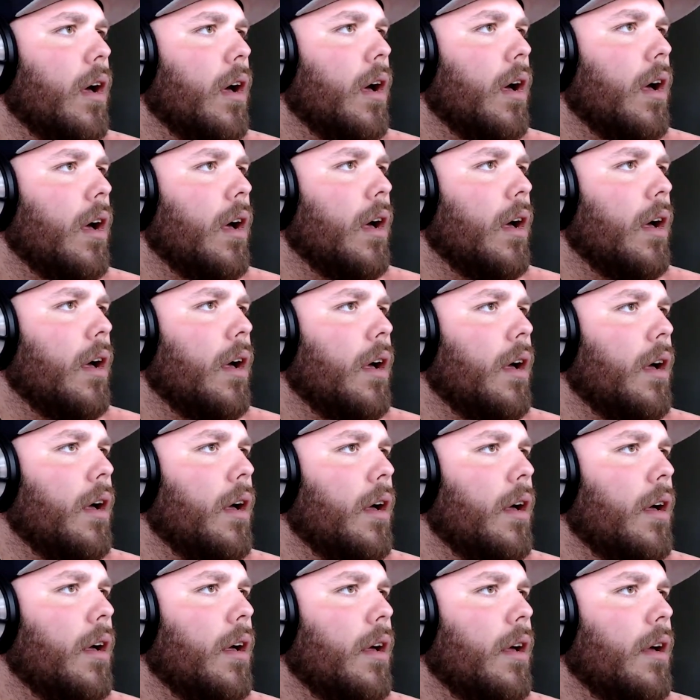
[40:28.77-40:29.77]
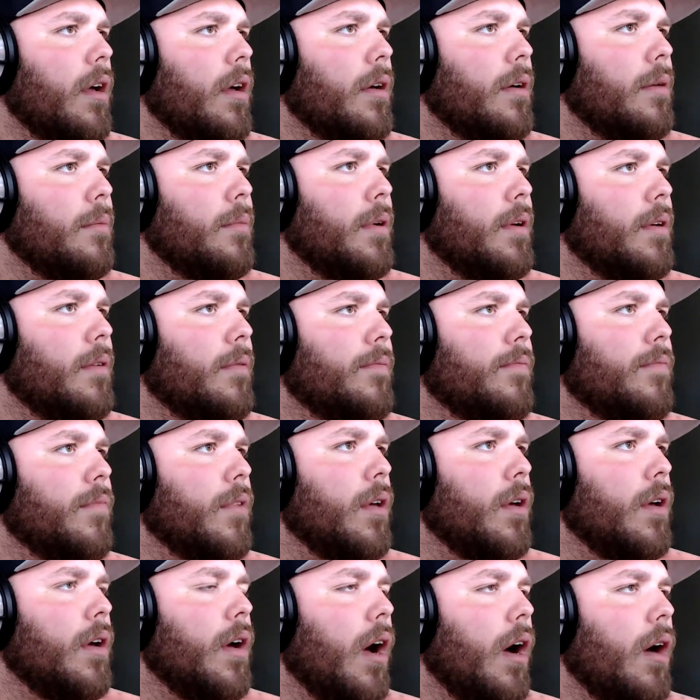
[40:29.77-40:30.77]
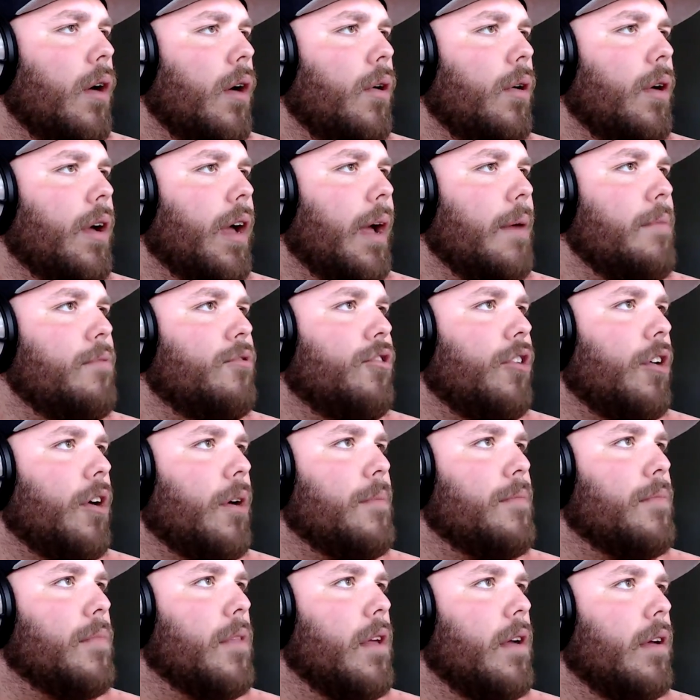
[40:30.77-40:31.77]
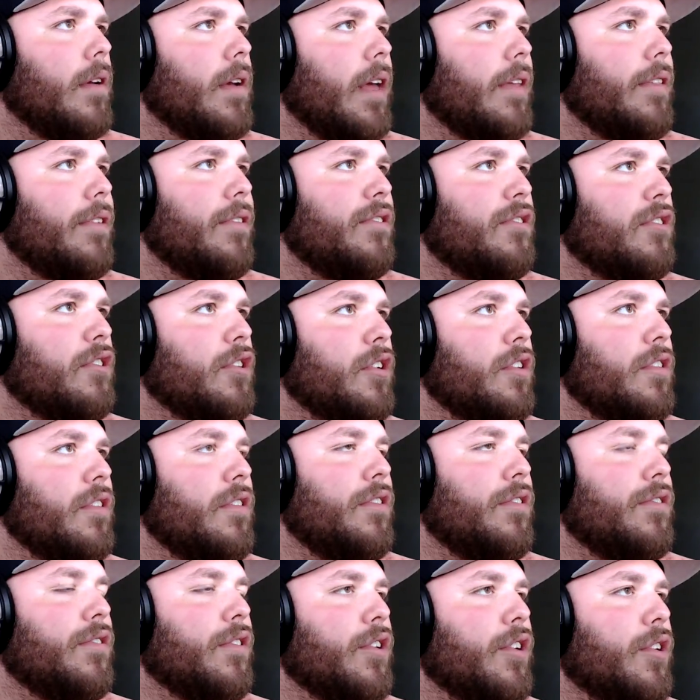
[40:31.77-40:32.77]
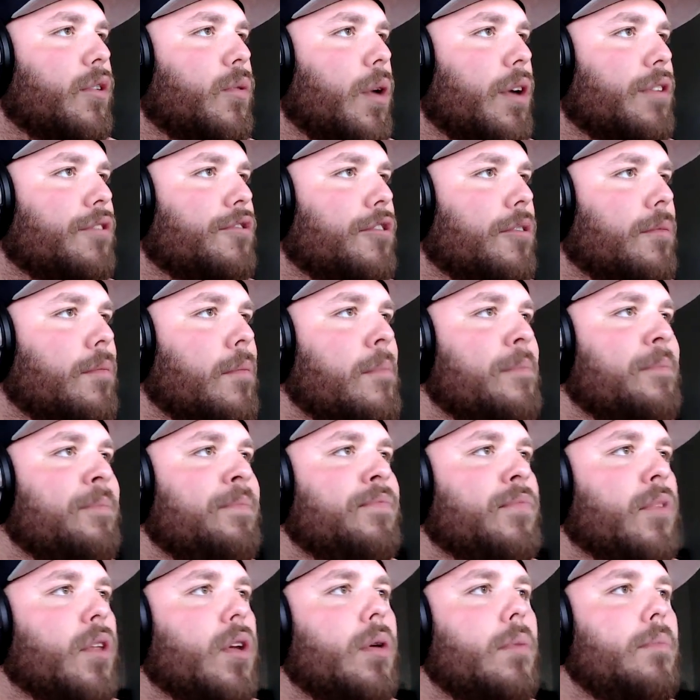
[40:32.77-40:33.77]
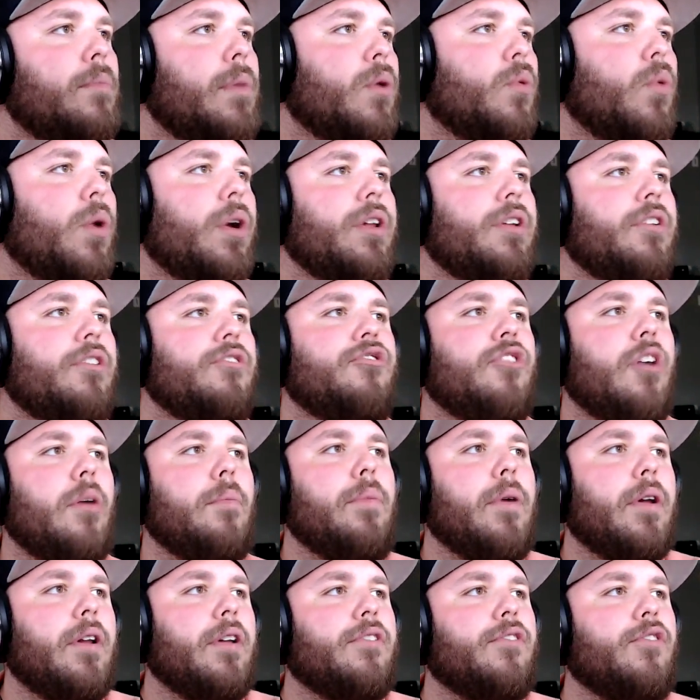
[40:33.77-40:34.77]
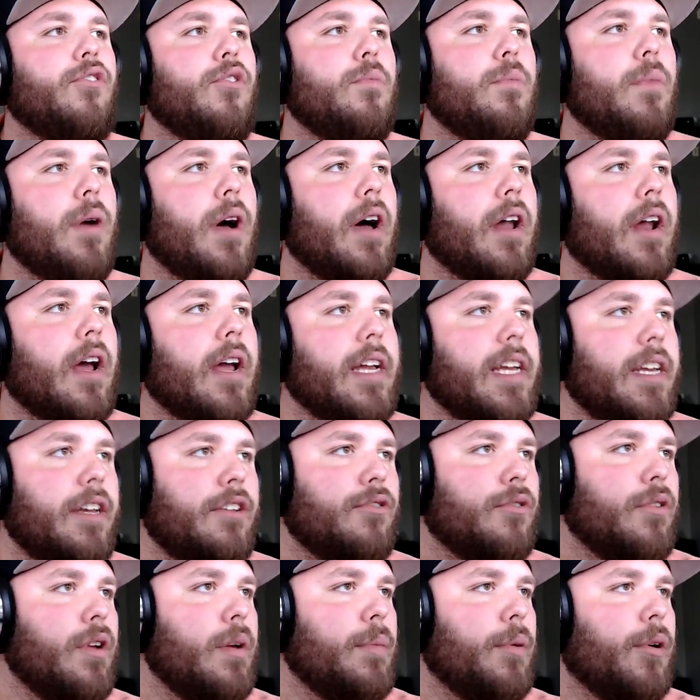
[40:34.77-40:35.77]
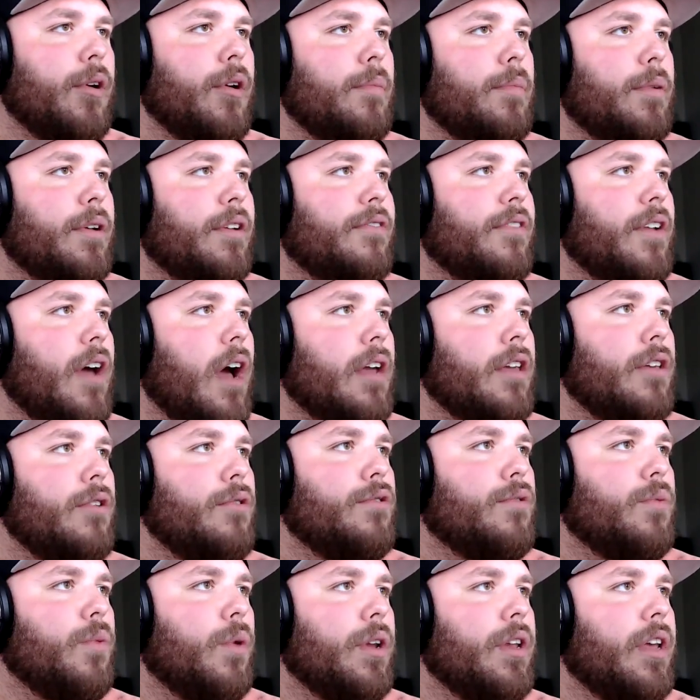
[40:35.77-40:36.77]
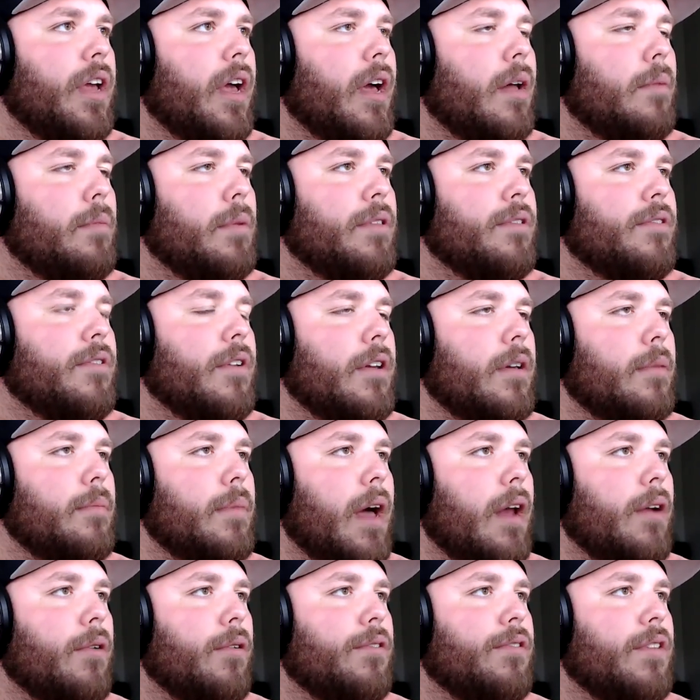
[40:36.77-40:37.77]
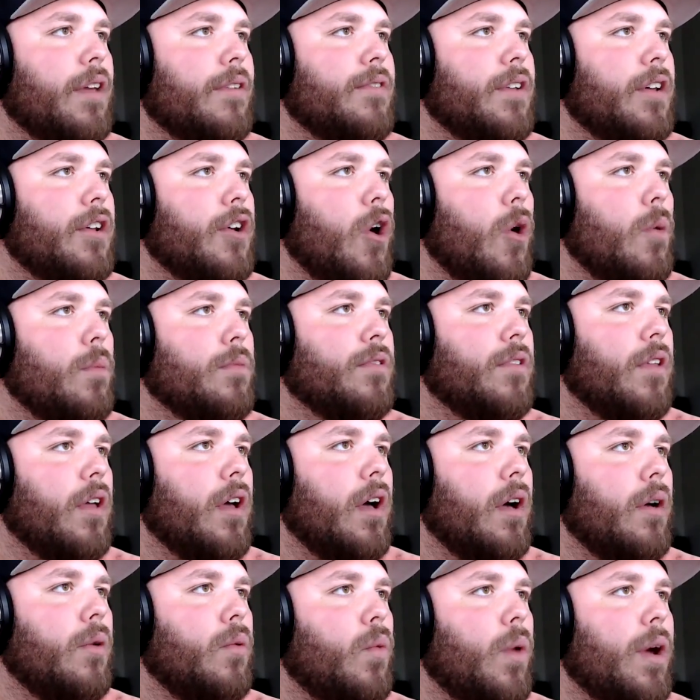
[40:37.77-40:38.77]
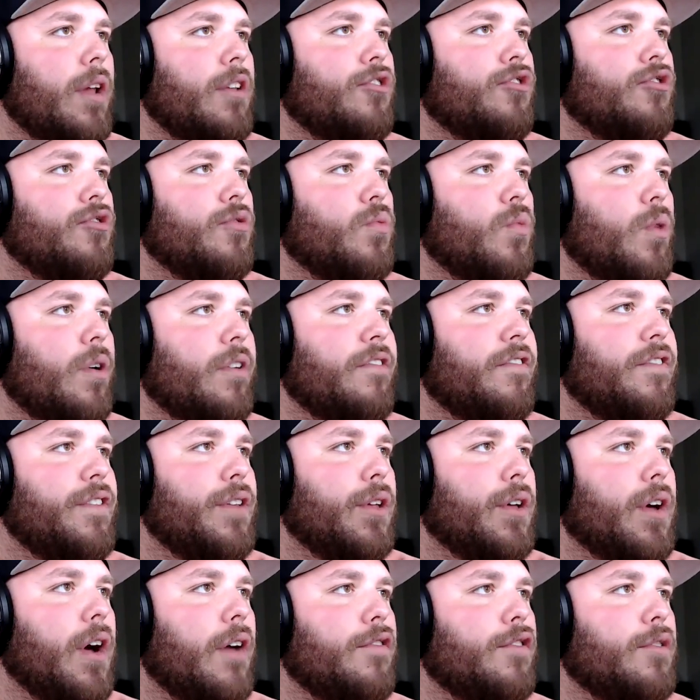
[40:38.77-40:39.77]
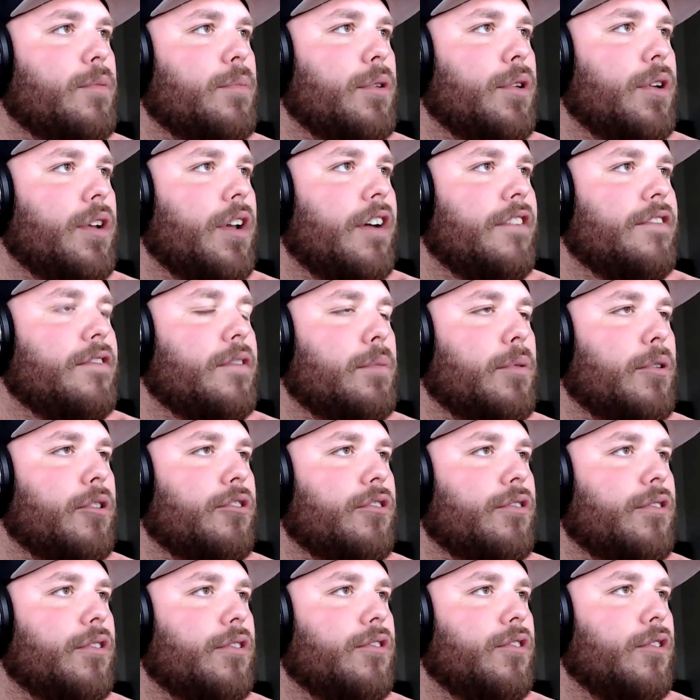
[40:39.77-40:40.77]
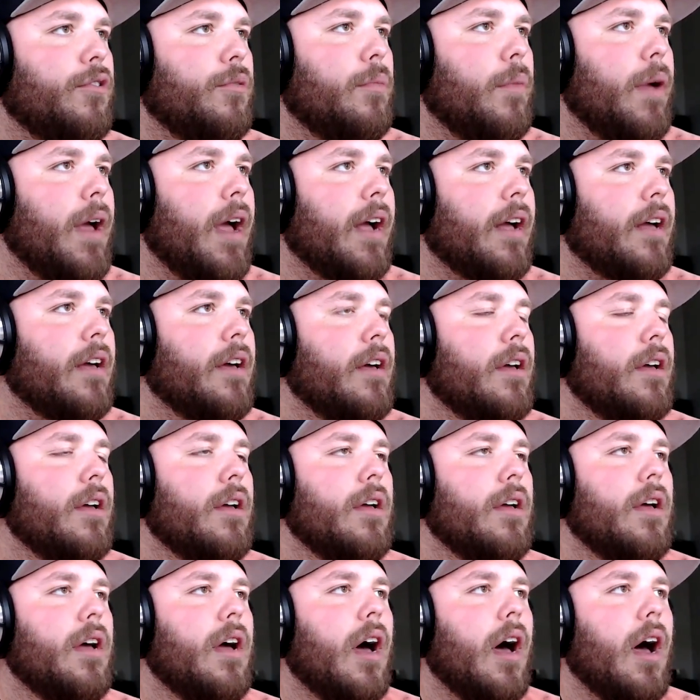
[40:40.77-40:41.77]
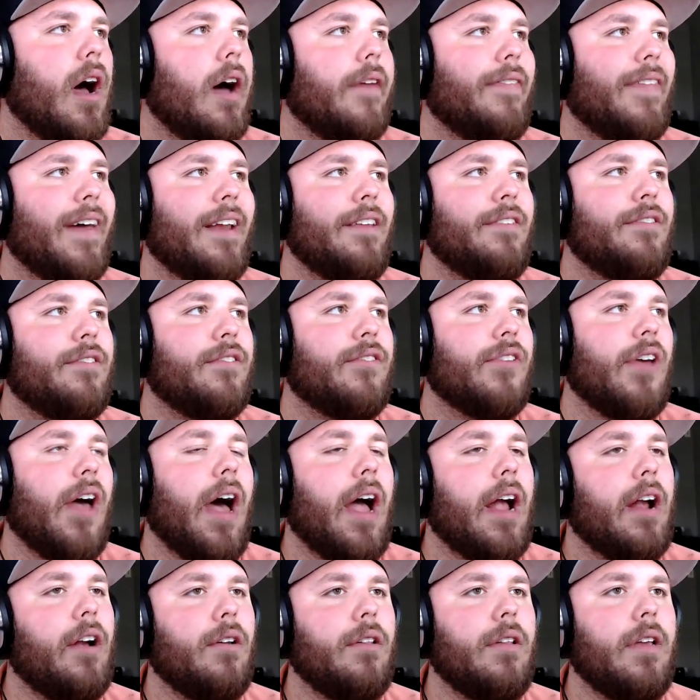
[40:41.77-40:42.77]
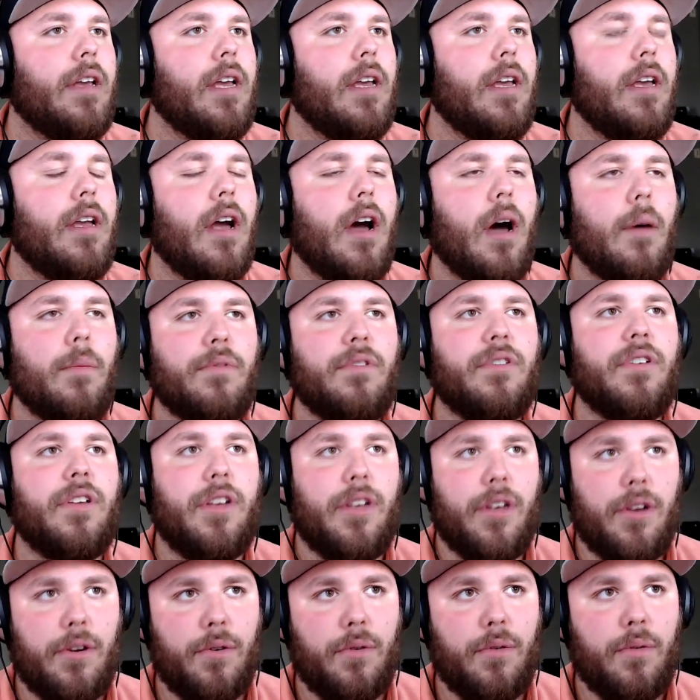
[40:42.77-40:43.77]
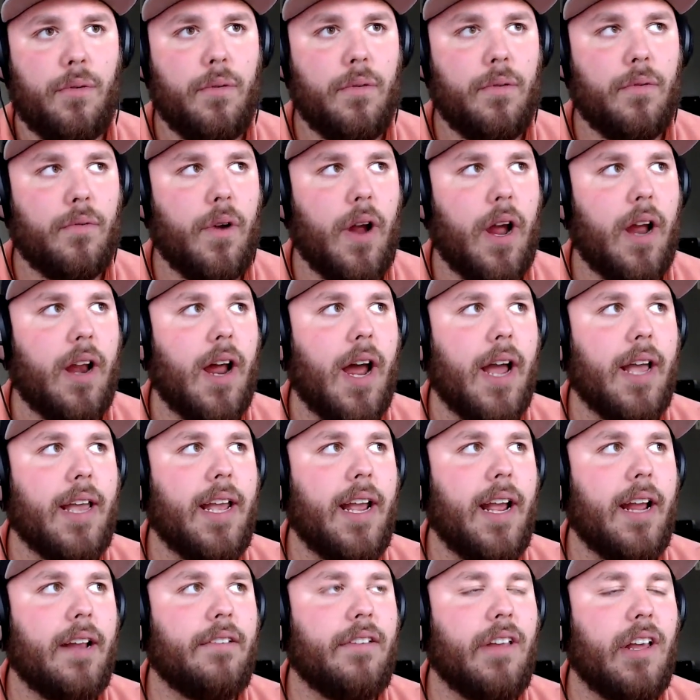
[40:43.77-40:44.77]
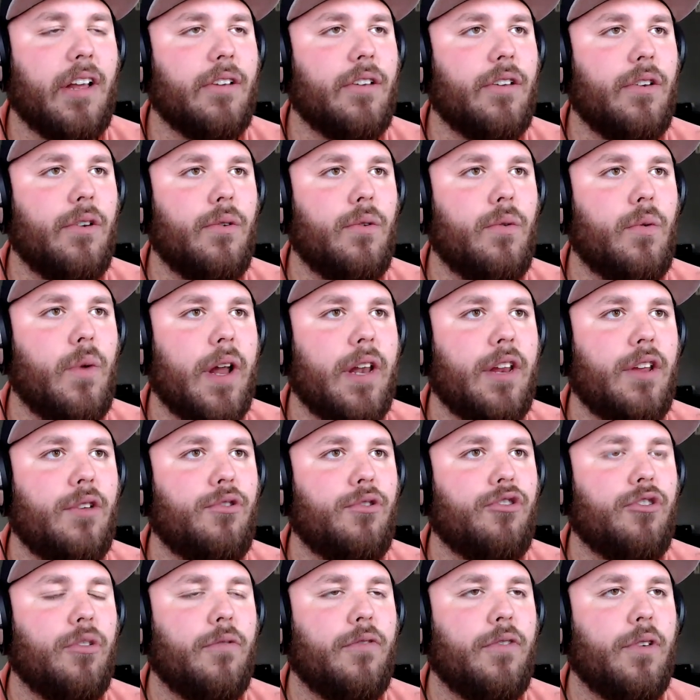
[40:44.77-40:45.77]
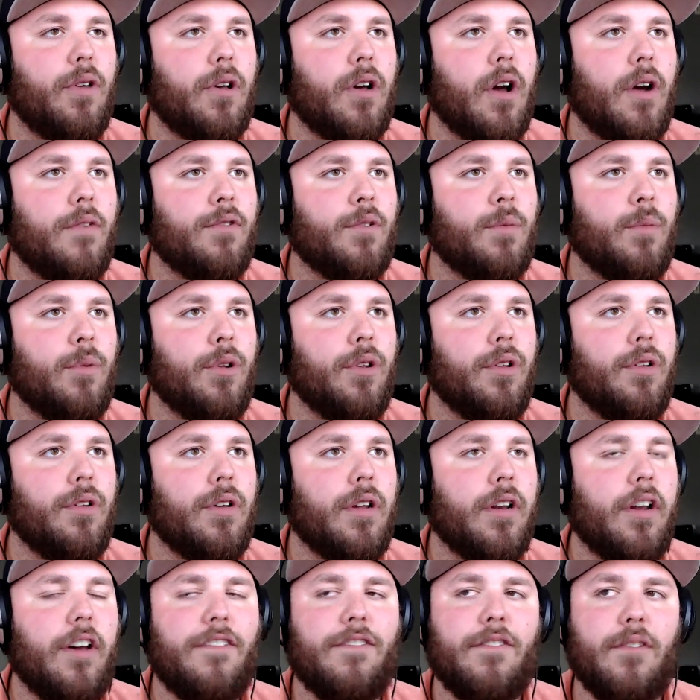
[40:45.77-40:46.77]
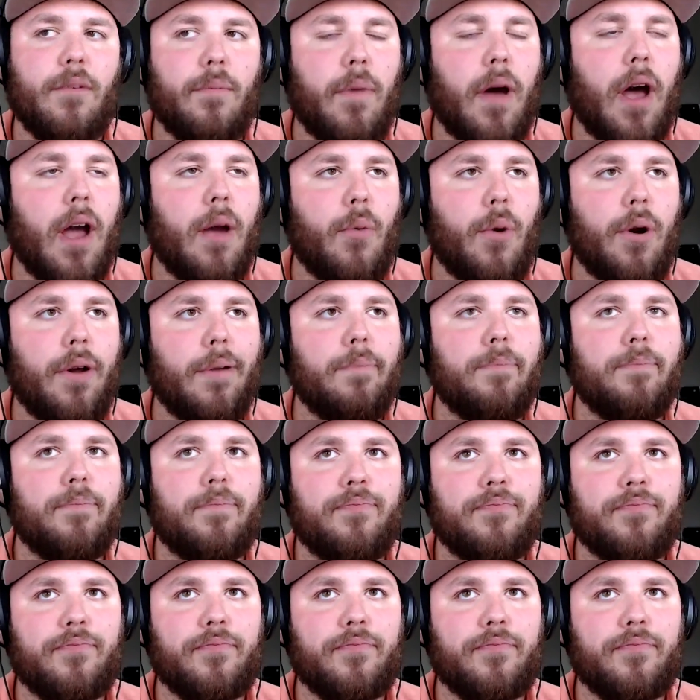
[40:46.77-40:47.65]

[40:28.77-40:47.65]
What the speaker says: Oh, okay, sure. Yeah, this is a good question. Been wanting to jump on a tube mod, i.e. Dreamer, but have not used one yet. Been studying battery safety and Ohm's law. When should one feel comfortable enough to purchase a tube mech? That is entirely up to you, right? I can't tell you when you should feel comfortable enough to buy one.